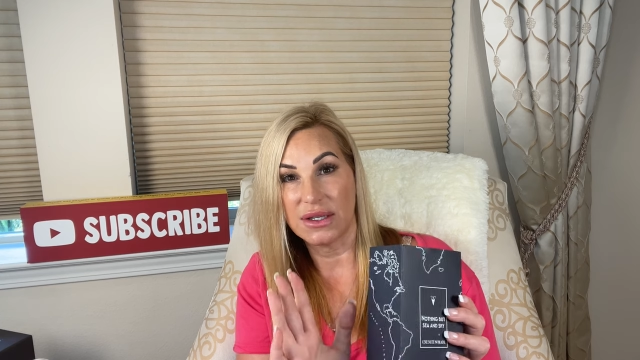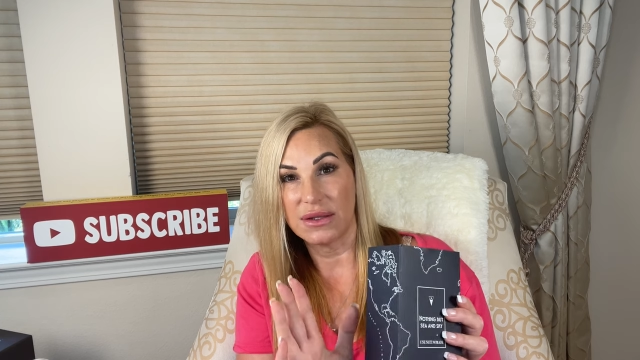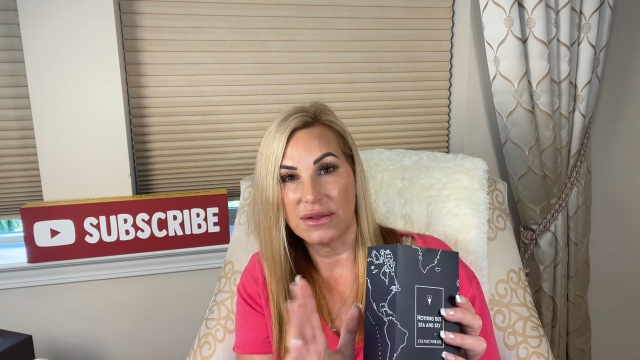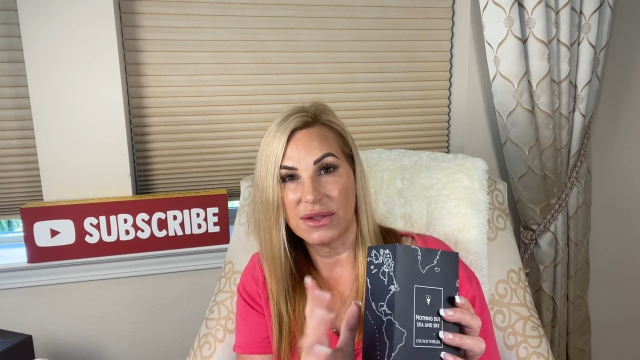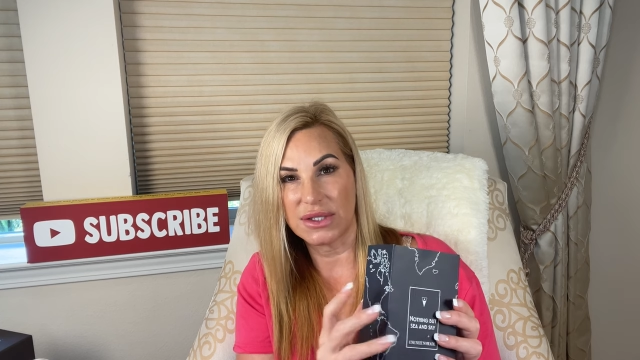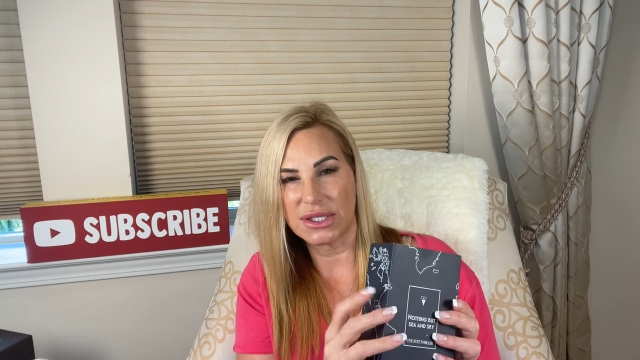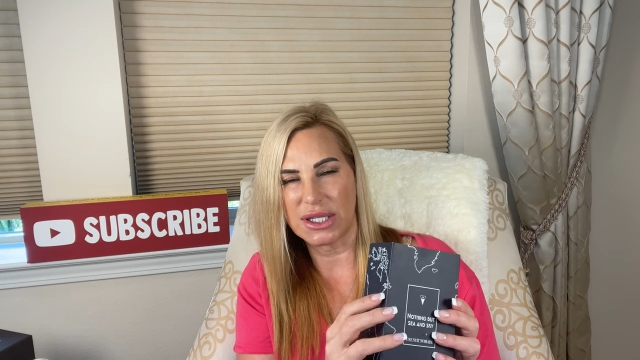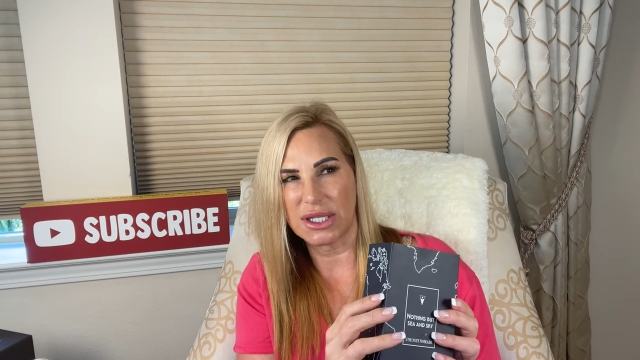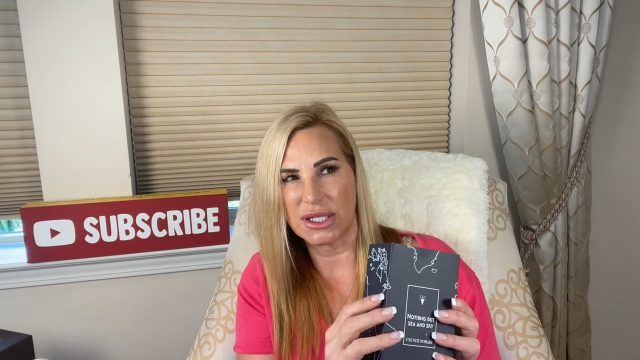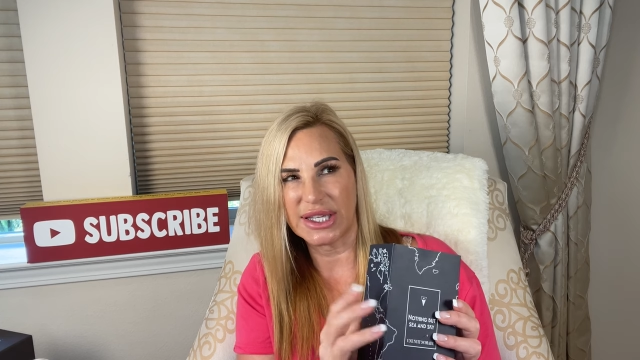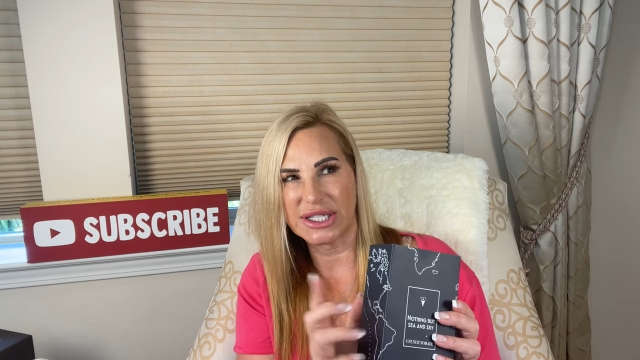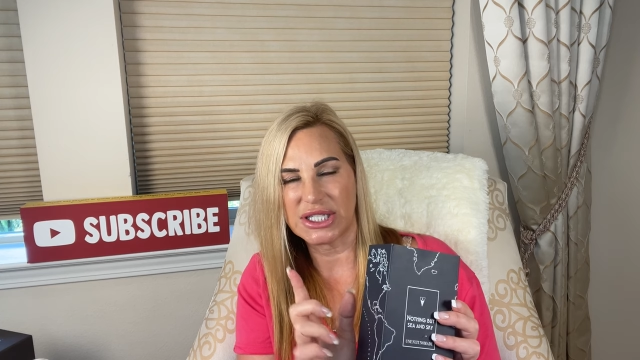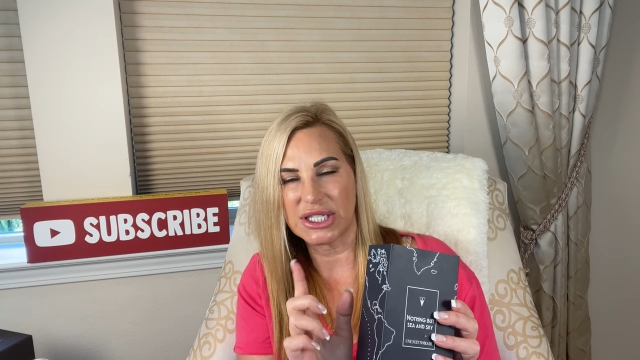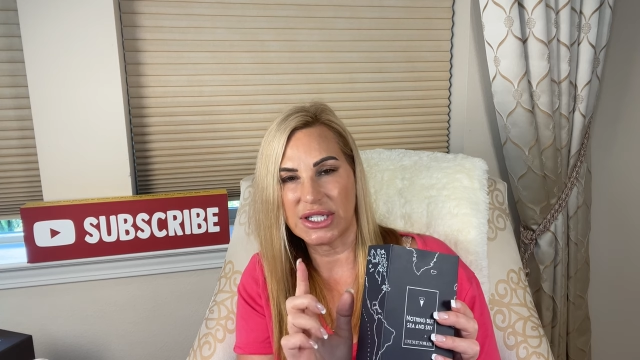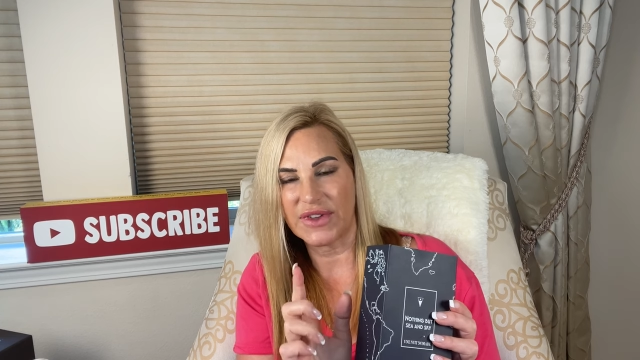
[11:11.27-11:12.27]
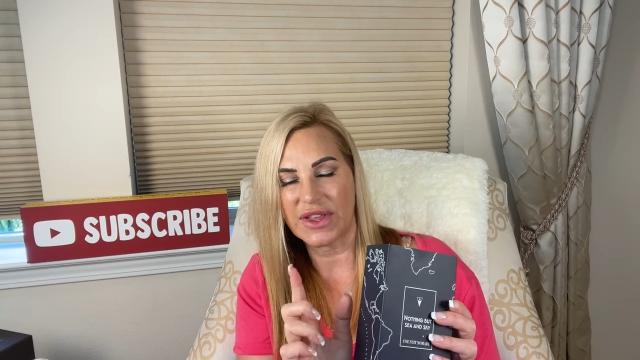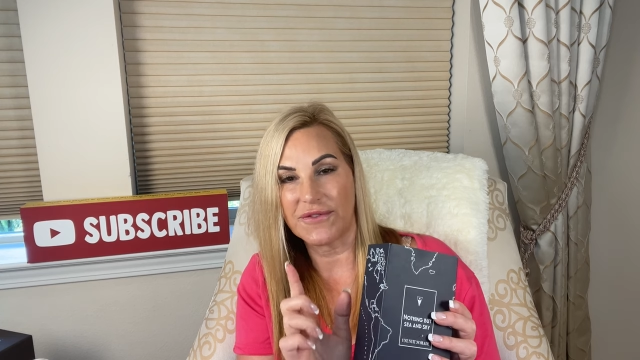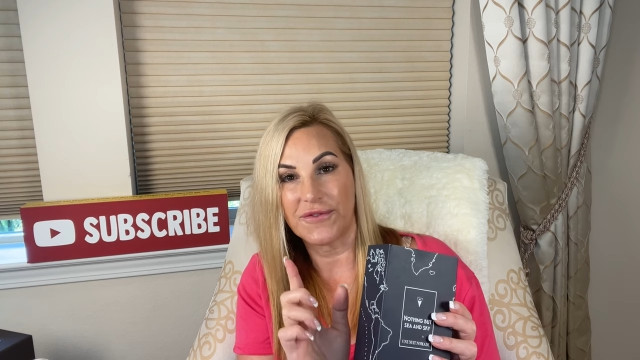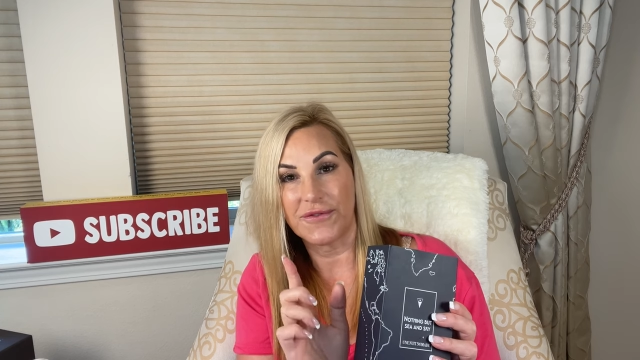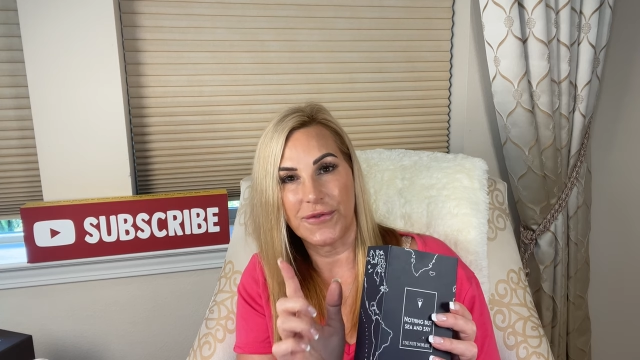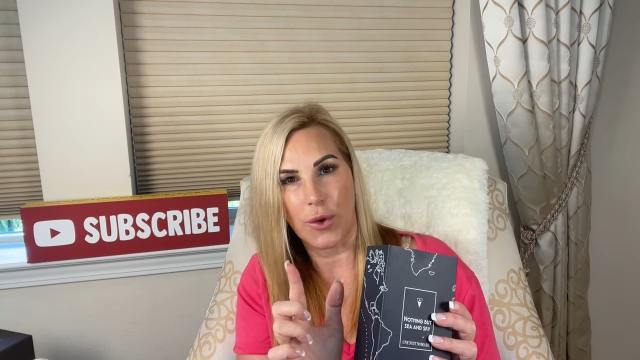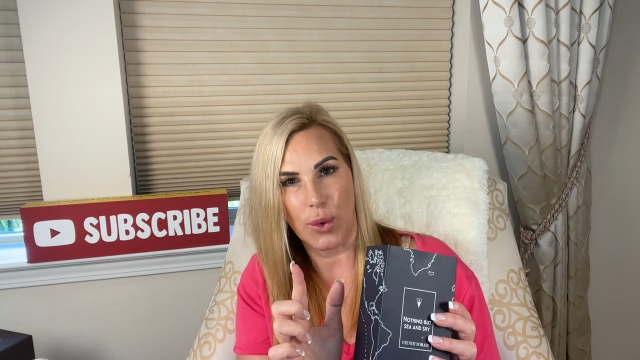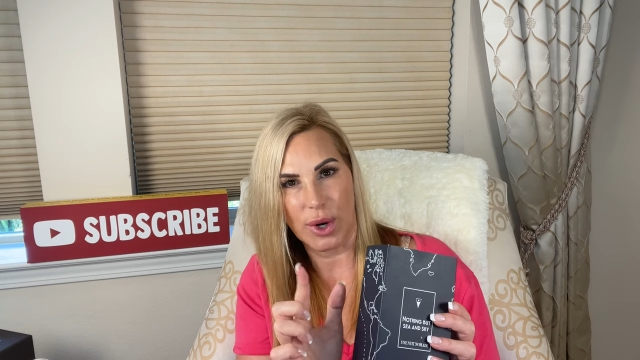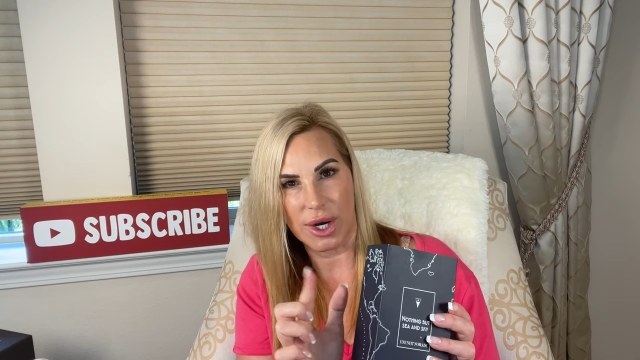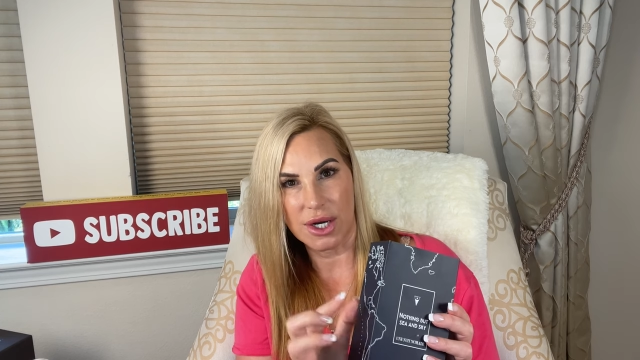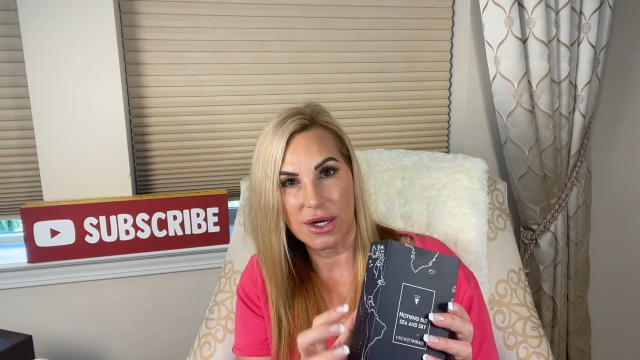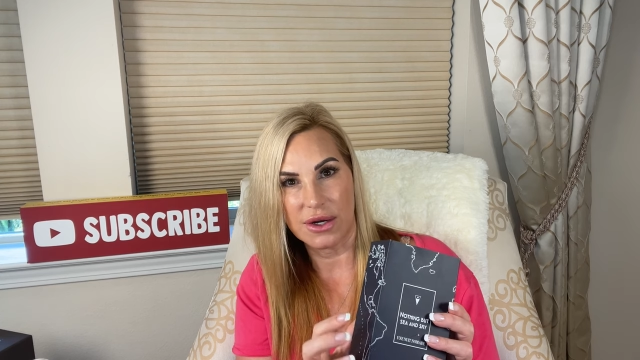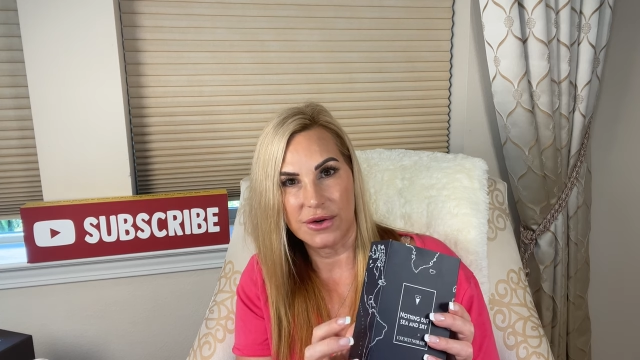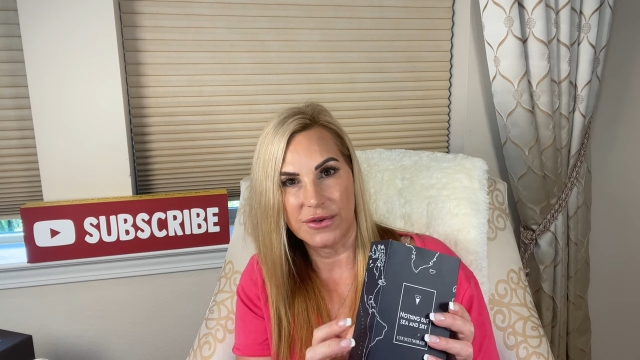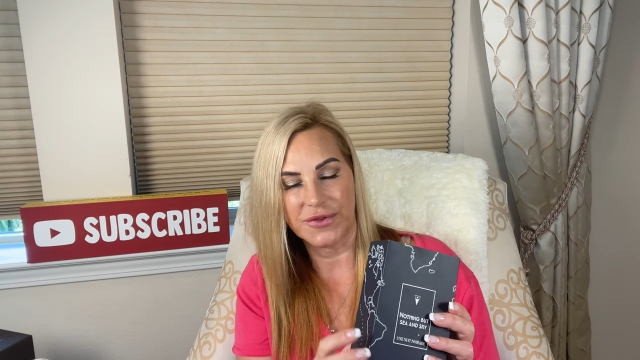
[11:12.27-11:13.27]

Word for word: There's a collection of like four